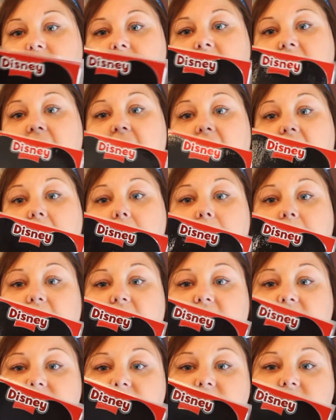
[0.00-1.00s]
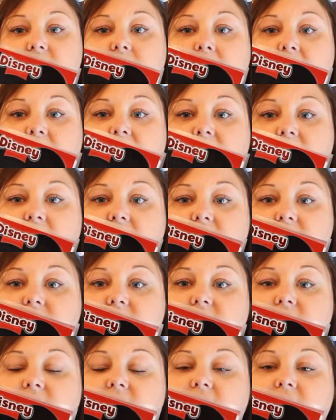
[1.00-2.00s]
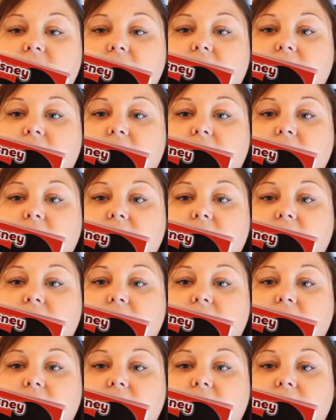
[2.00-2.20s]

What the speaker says: me $8 to make this.